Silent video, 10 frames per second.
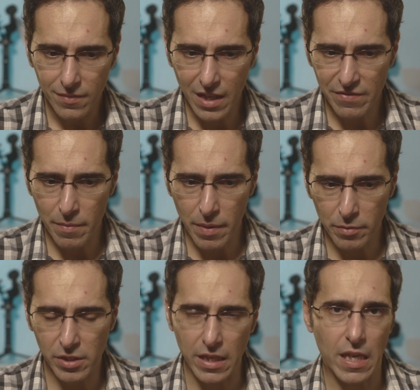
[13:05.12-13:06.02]

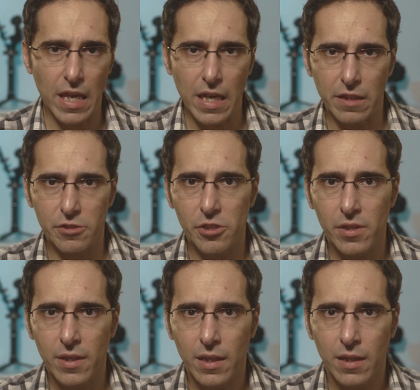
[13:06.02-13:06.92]
able to engage
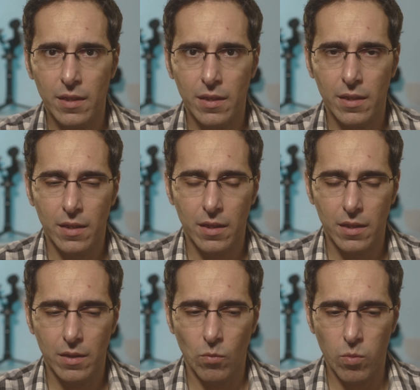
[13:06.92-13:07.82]

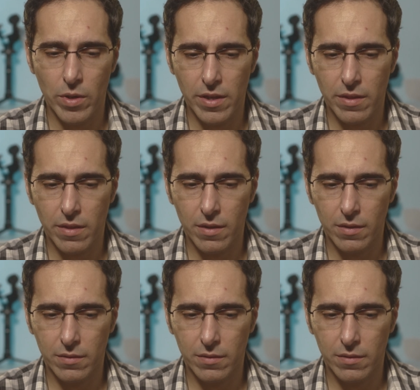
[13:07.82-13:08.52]
with